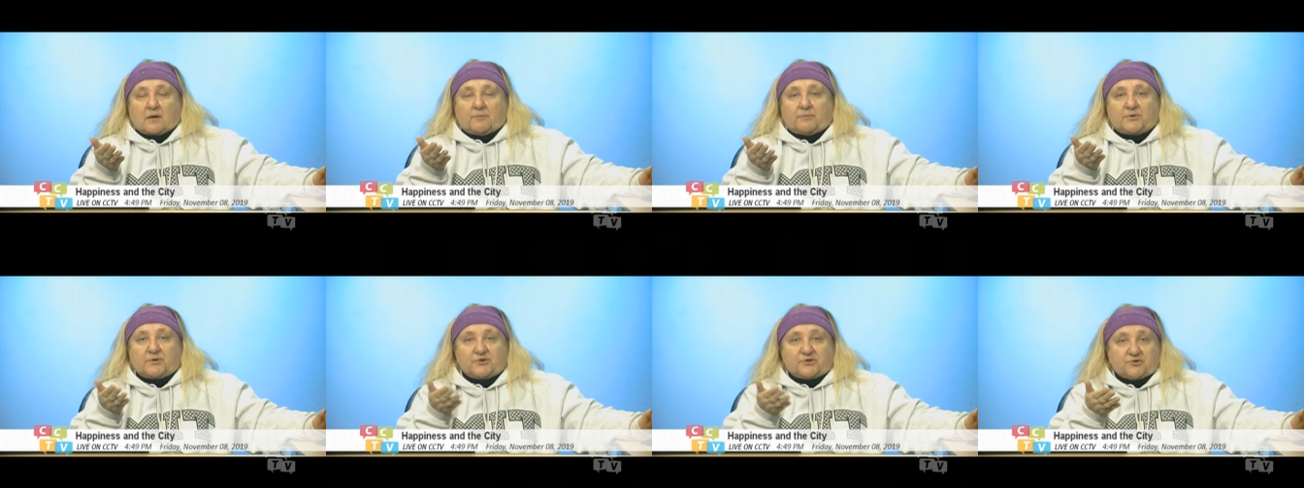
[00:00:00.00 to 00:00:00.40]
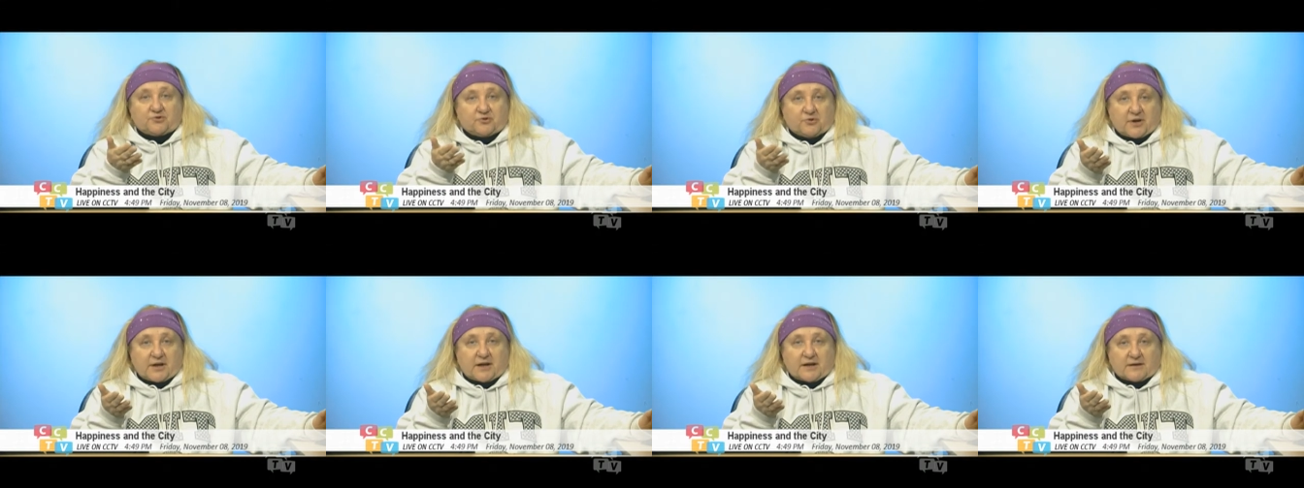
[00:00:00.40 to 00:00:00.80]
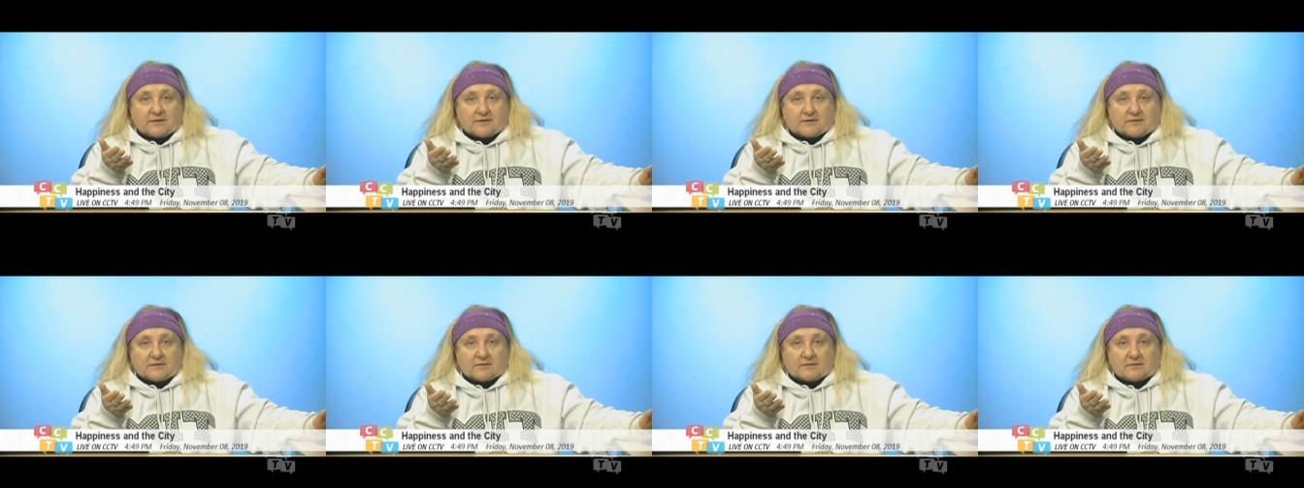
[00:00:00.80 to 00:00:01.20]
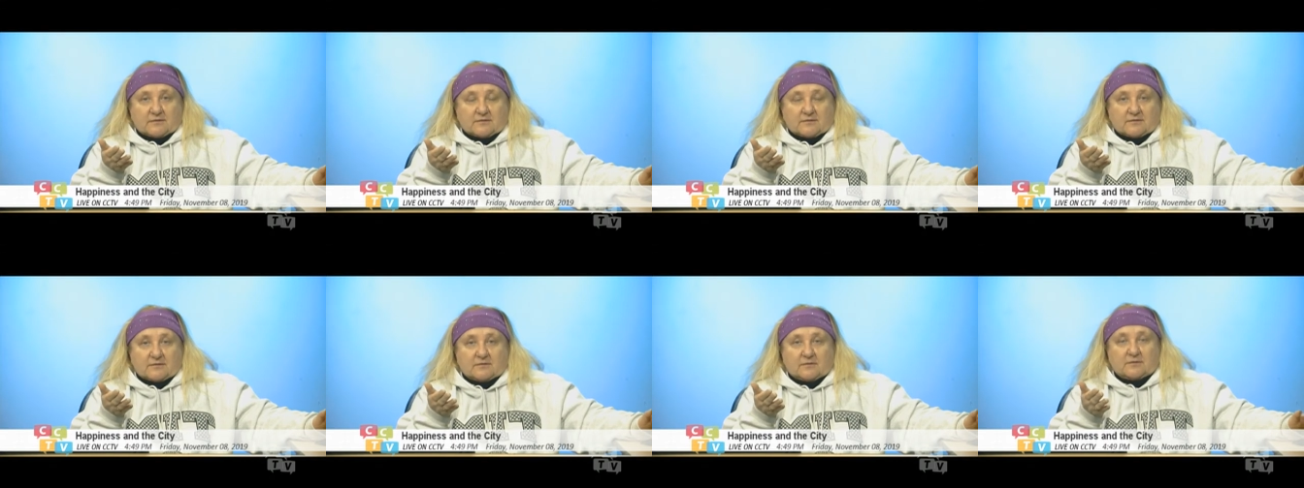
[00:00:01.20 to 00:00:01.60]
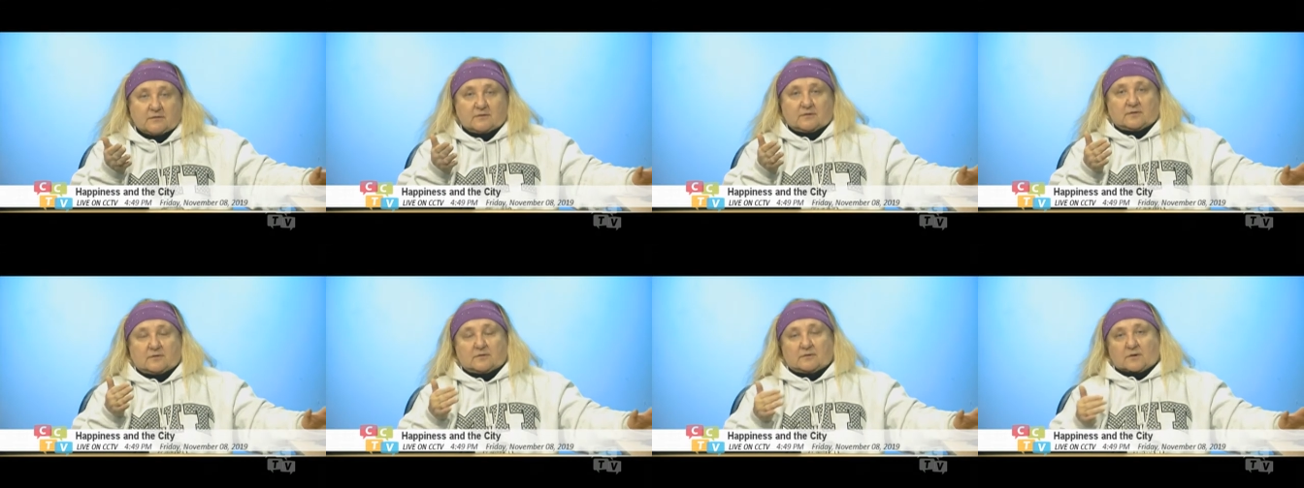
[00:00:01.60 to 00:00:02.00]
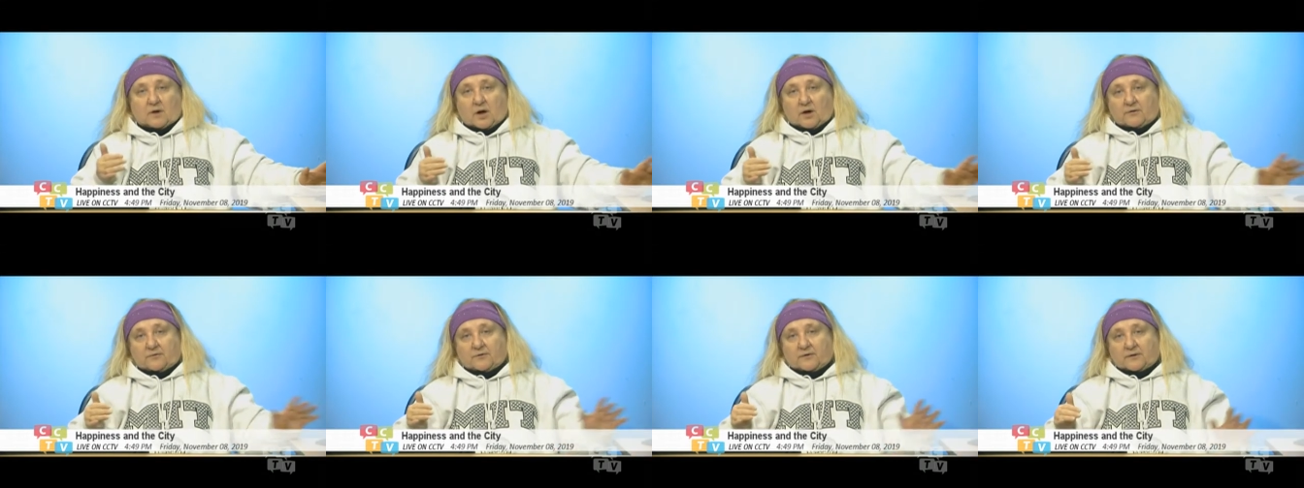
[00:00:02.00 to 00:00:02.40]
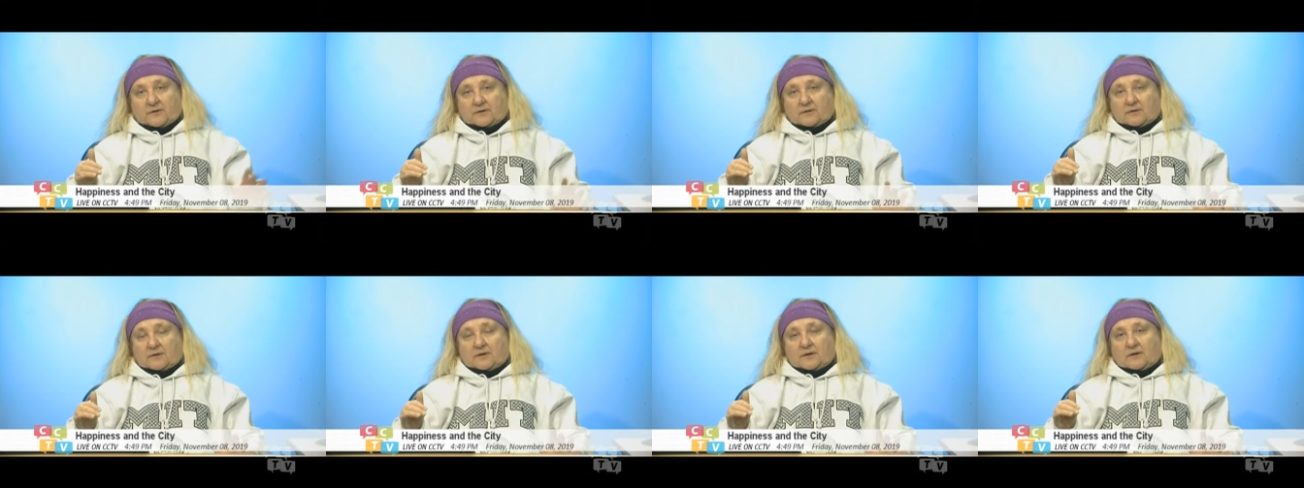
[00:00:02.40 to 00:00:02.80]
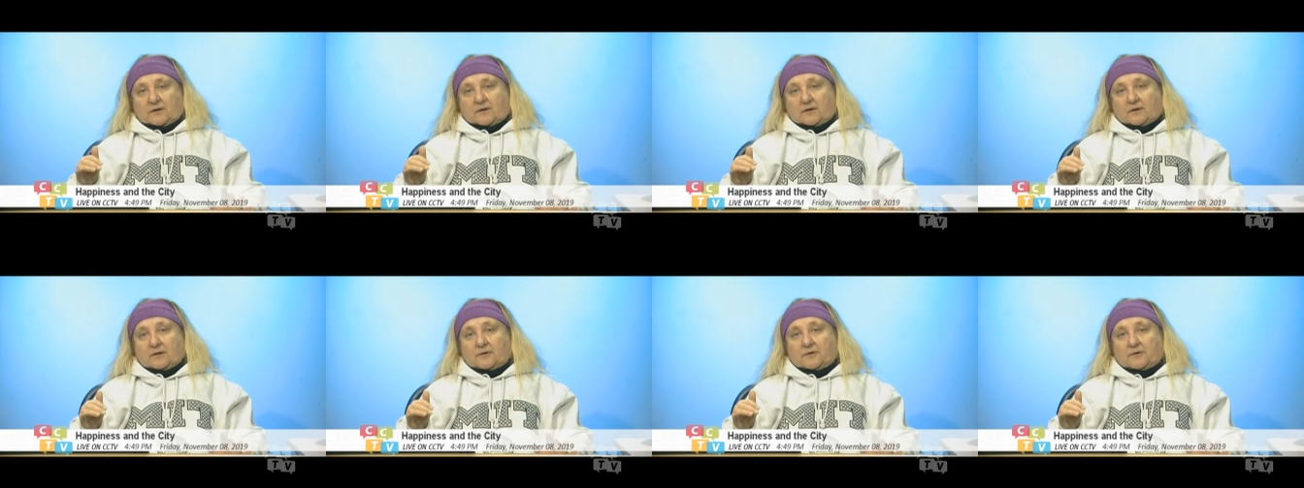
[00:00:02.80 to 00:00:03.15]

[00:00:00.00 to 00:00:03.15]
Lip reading: portrayed. Often the